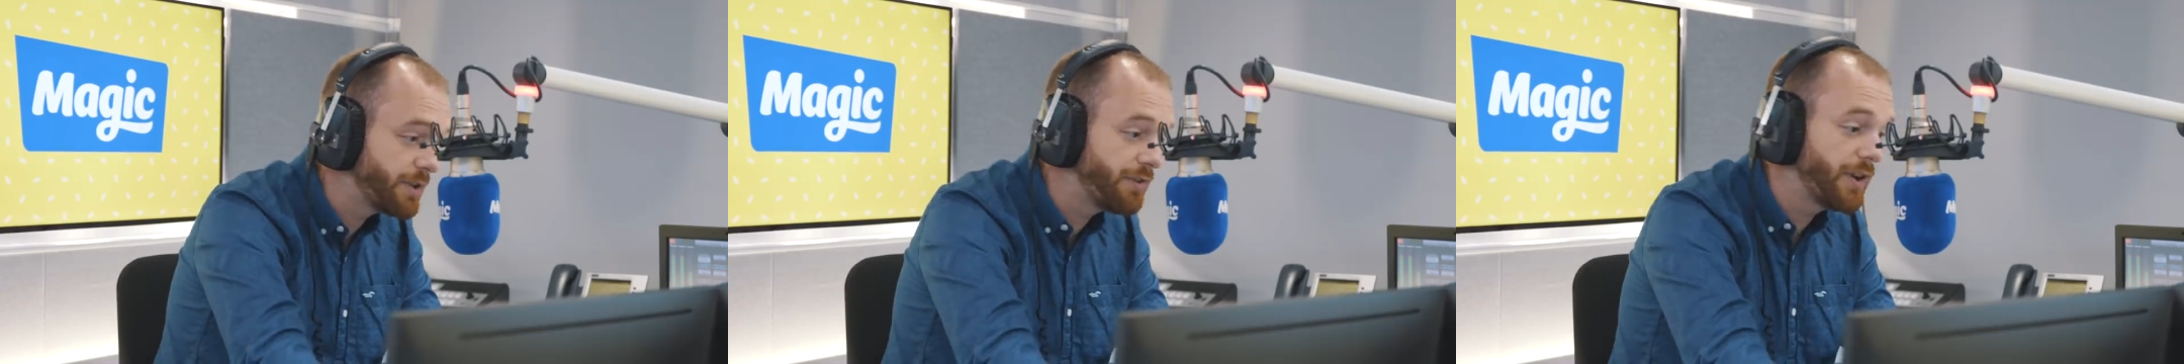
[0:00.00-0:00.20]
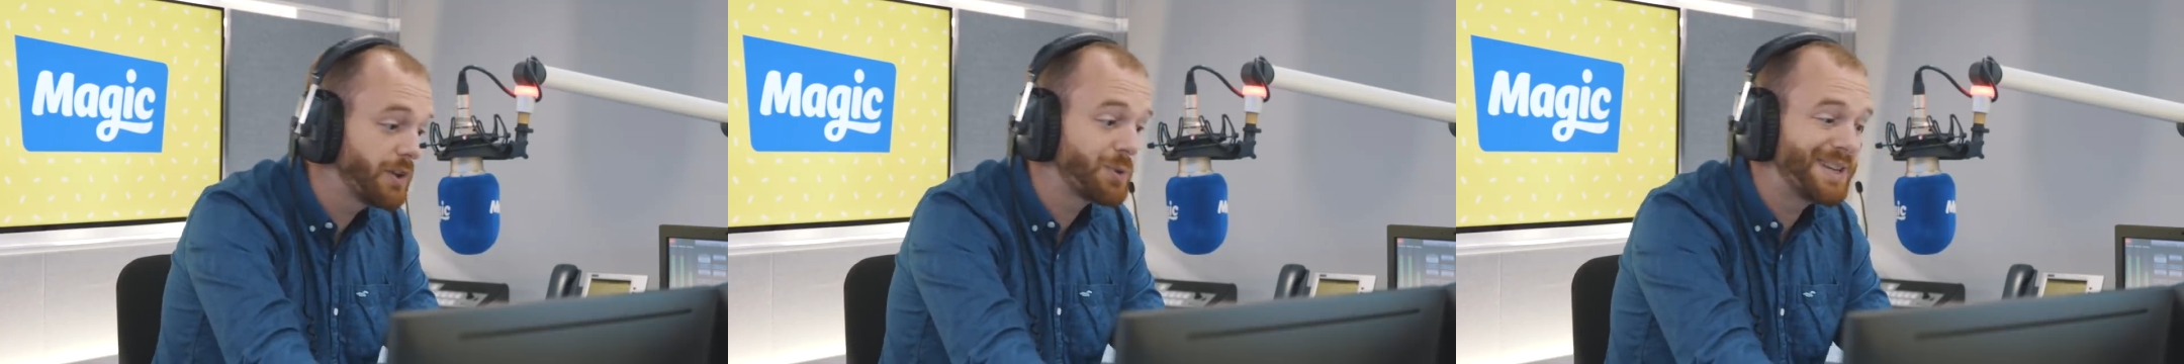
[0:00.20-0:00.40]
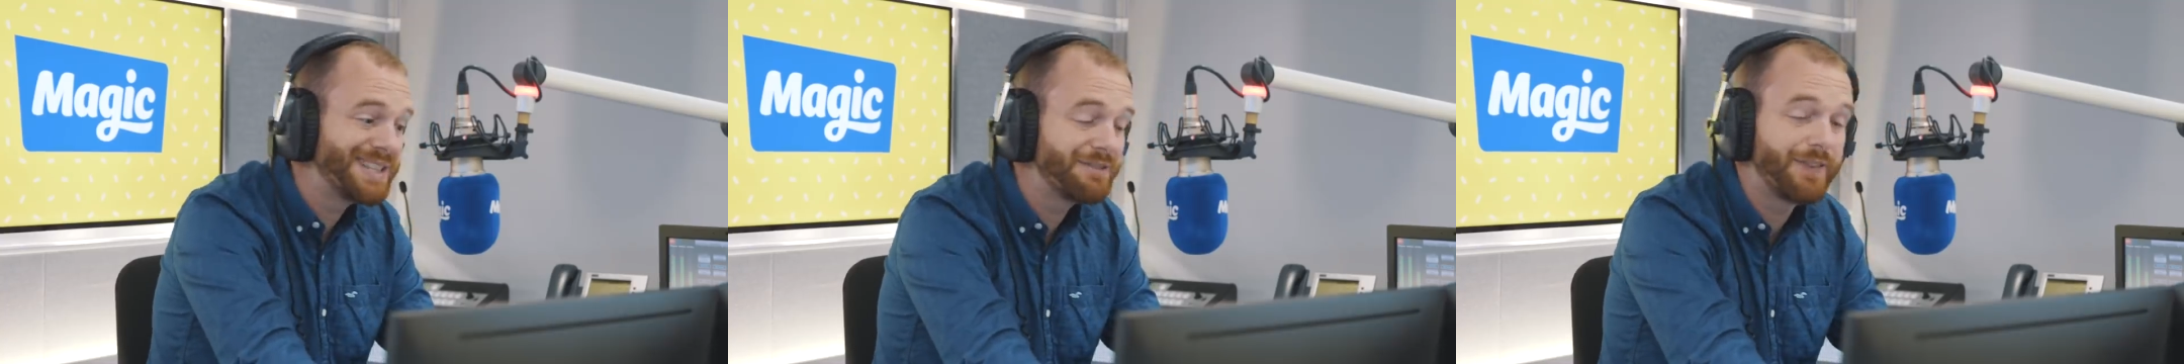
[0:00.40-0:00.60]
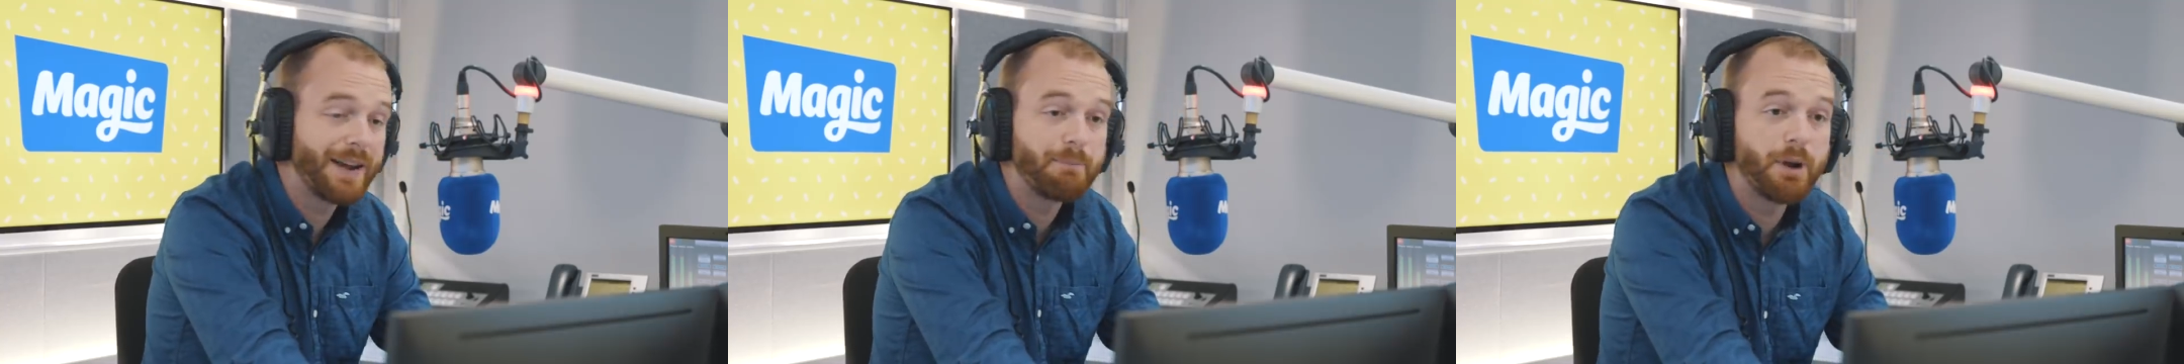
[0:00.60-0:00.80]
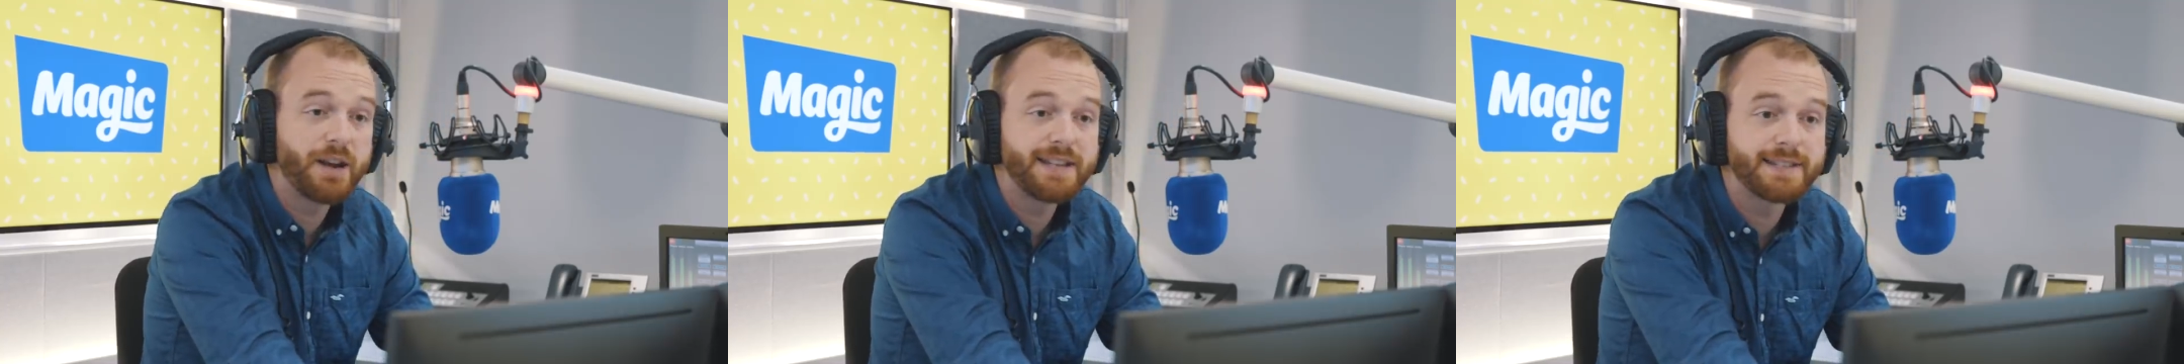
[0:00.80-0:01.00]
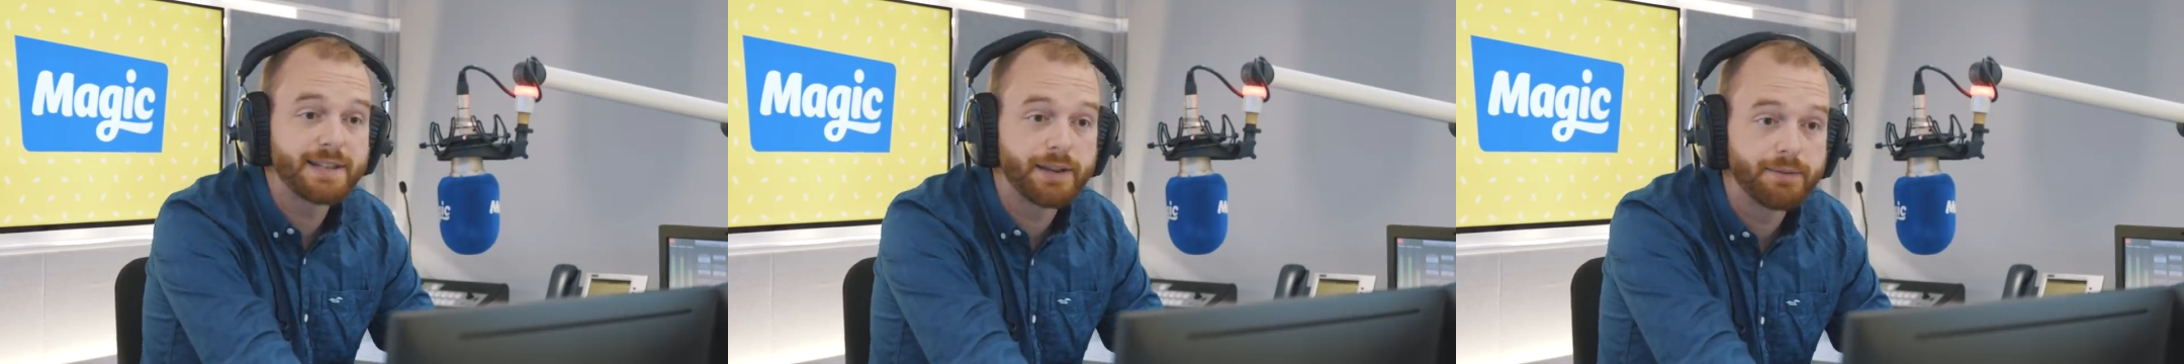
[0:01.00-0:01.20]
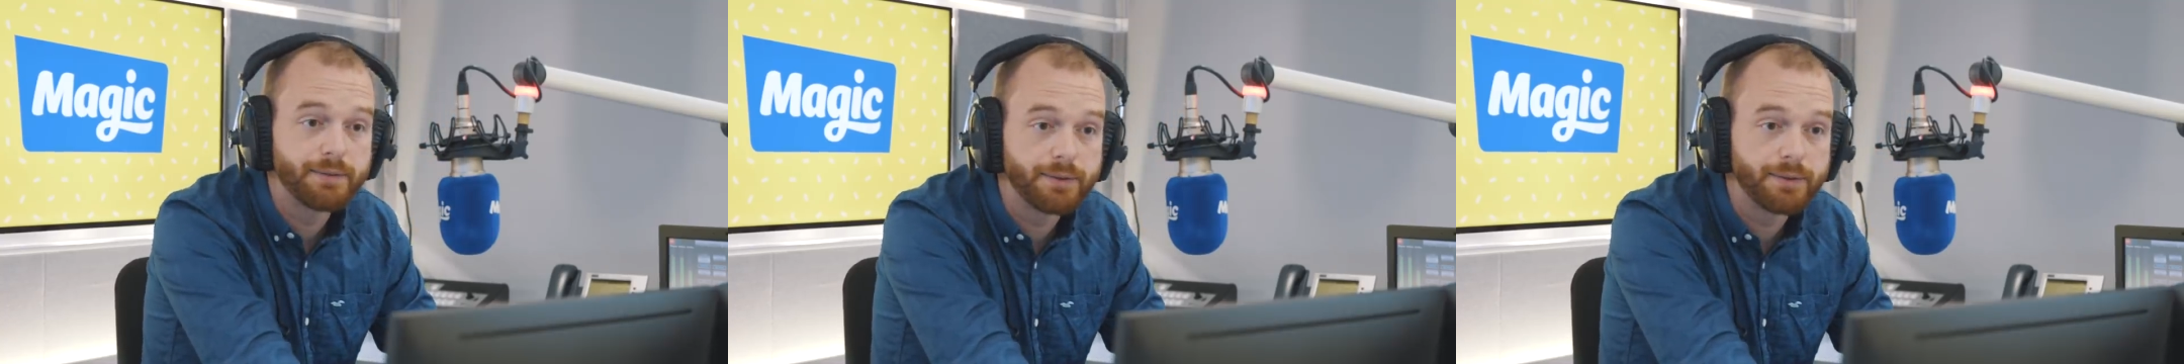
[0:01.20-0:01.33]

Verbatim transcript: The first one is, in fact, my son.